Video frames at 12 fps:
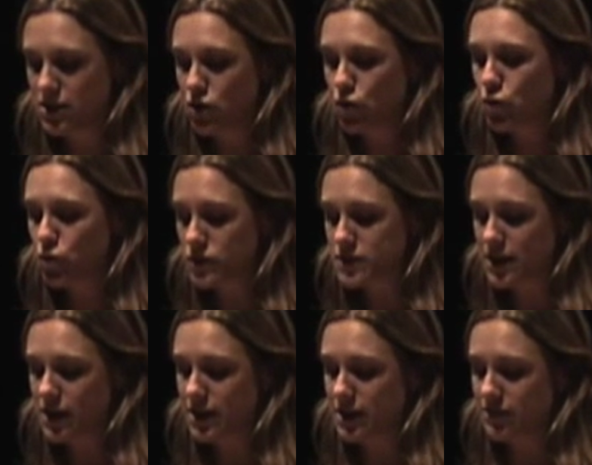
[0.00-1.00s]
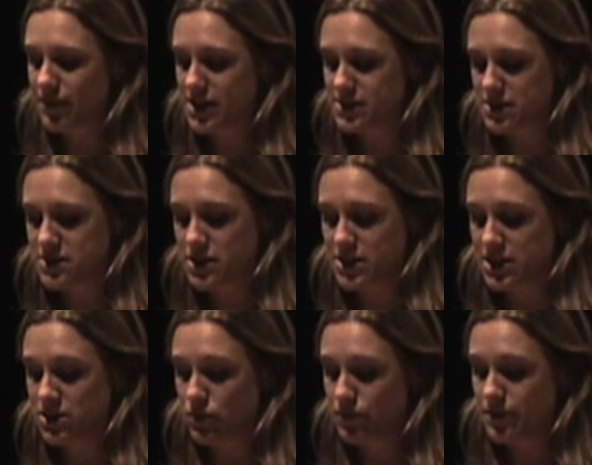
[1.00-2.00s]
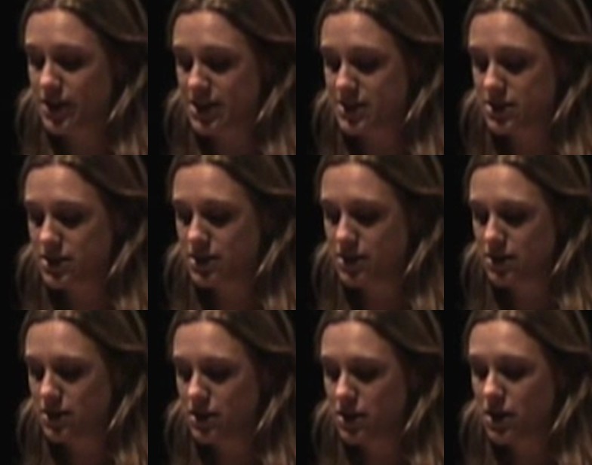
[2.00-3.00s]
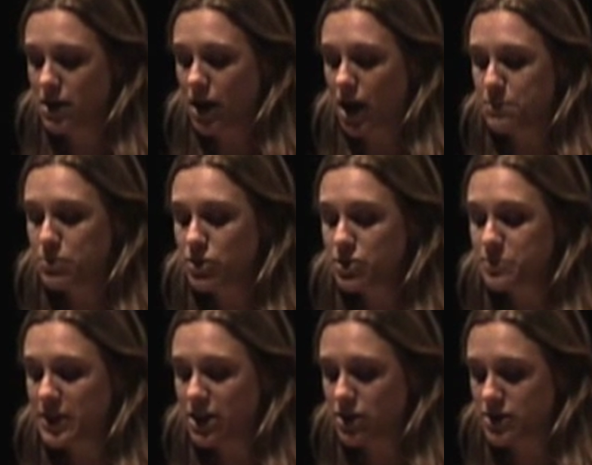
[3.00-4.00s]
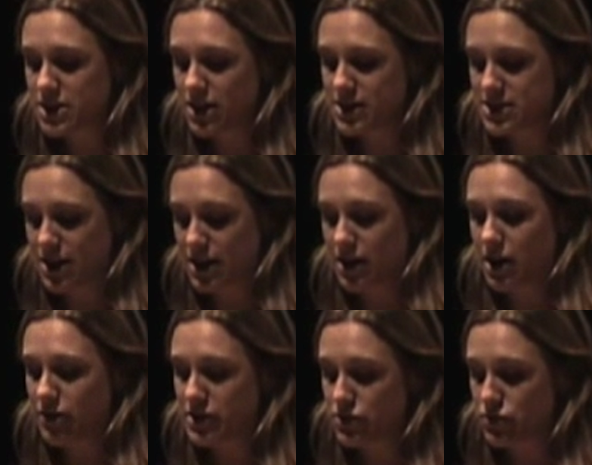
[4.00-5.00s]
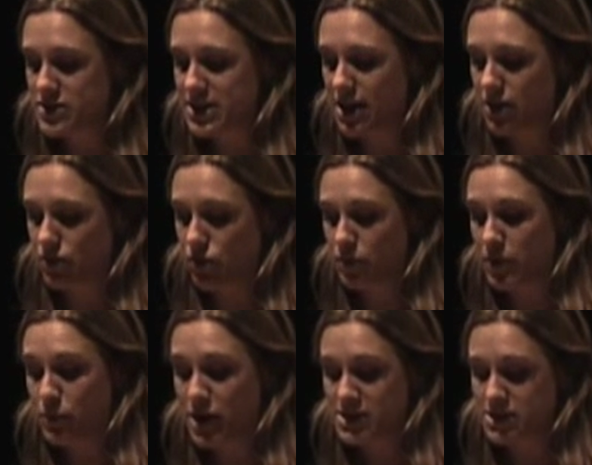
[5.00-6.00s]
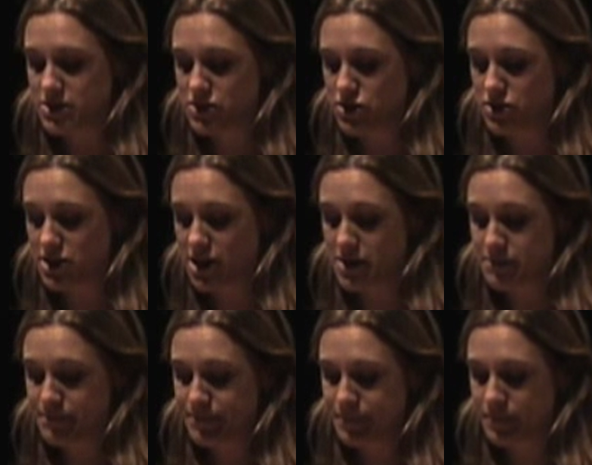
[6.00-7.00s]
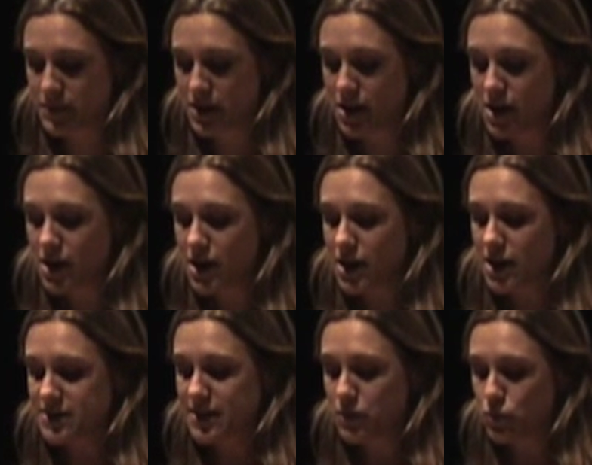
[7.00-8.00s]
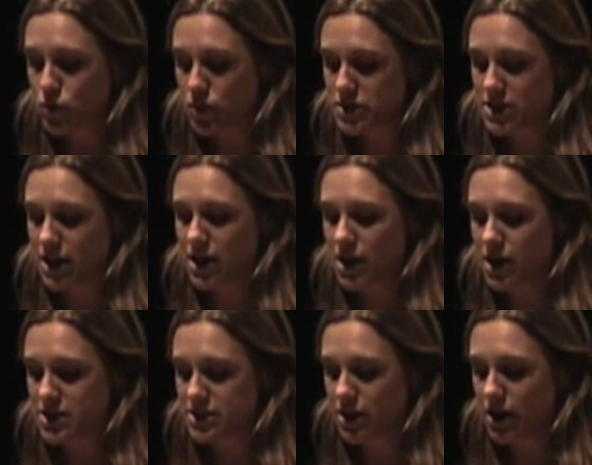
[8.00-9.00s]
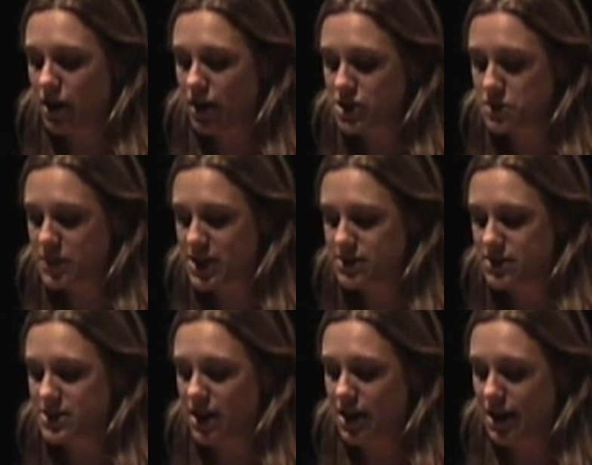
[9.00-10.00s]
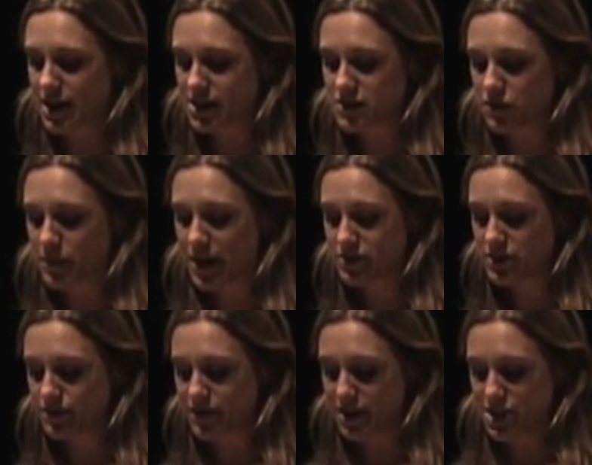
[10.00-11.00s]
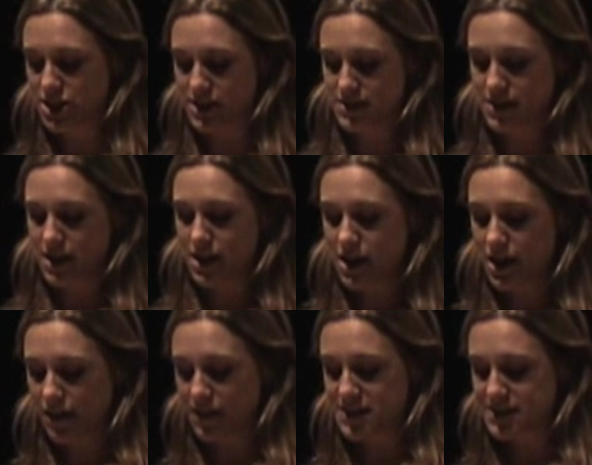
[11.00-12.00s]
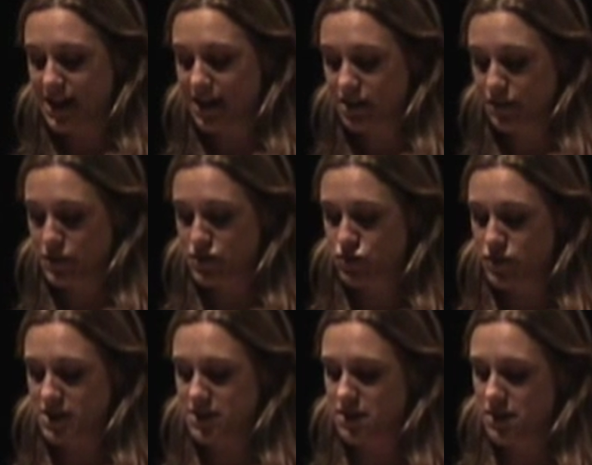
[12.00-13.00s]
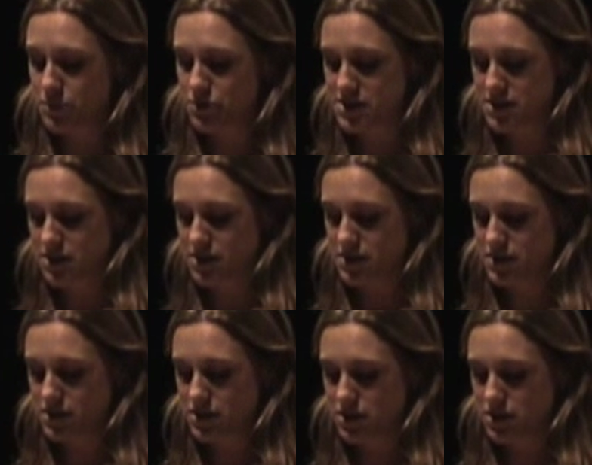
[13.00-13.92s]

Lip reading: Coarse, ugly faces that did not fit. I pulled my coat tighter and hurried through town on my way to the studio. As I walked, I heard the harsh peasant dialects of mountain villages and the slang of the streets and the prisons.